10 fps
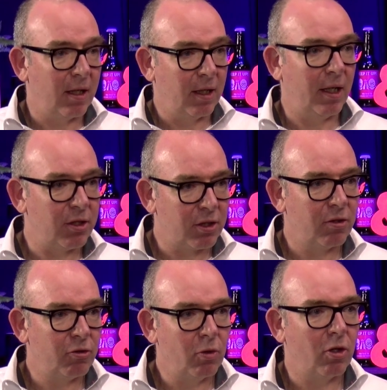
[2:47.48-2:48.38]
risk
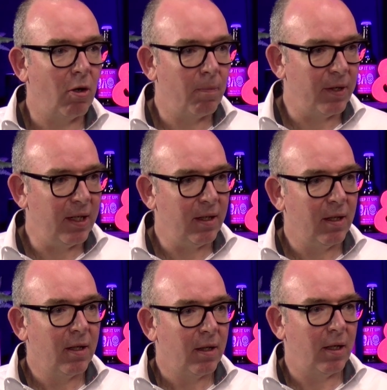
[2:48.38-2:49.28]
to the company
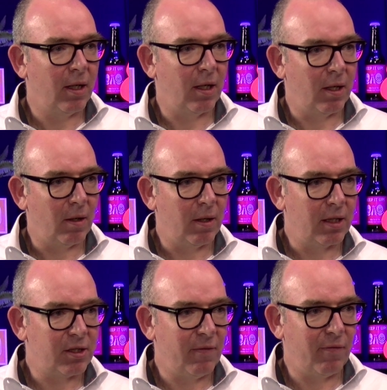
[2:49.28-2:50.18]

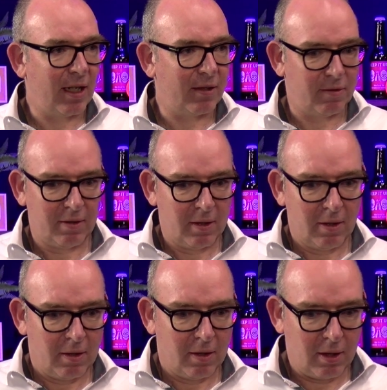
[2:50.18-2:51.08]
that's in fact
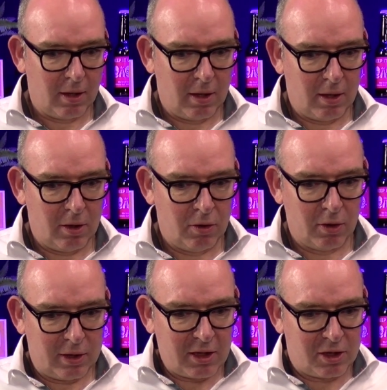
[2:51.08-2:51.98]

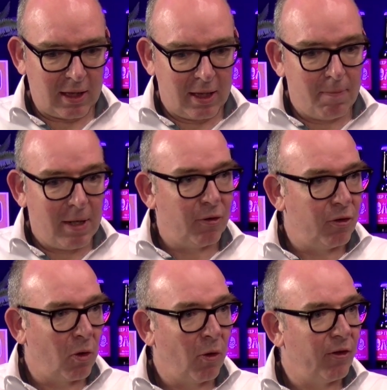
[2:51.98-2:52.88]
not exactly about
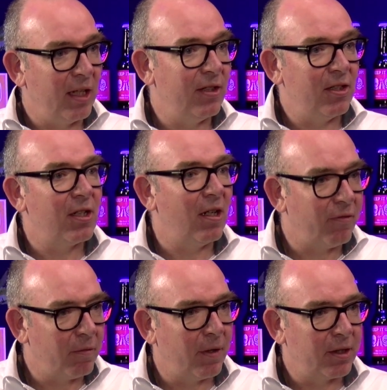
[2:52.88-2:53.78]
the content
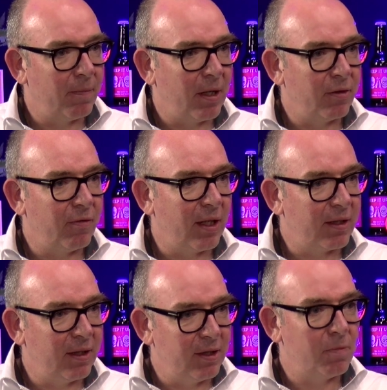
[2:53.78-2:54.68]
itself, but about the fact
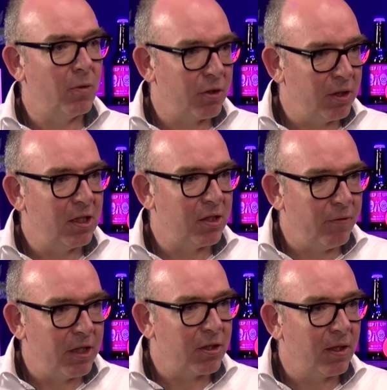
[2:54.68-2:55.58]
that this person is a risk.